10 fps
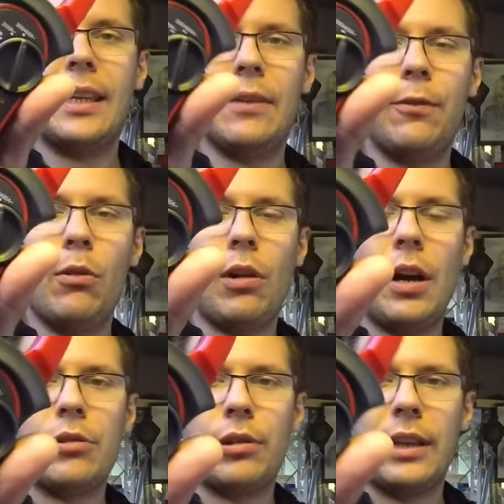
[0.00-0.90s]

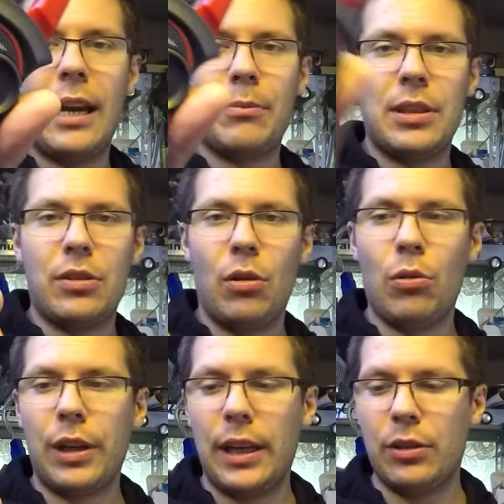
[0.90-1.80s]
400 amps is
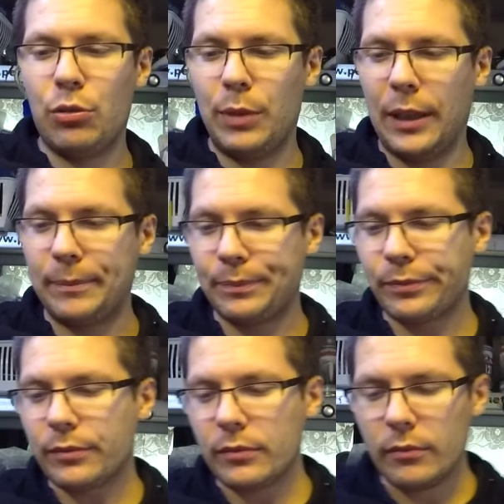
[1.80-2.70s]
okay to me.
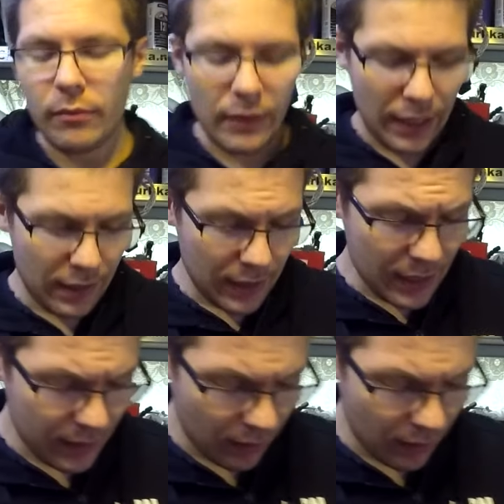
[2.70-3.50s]
These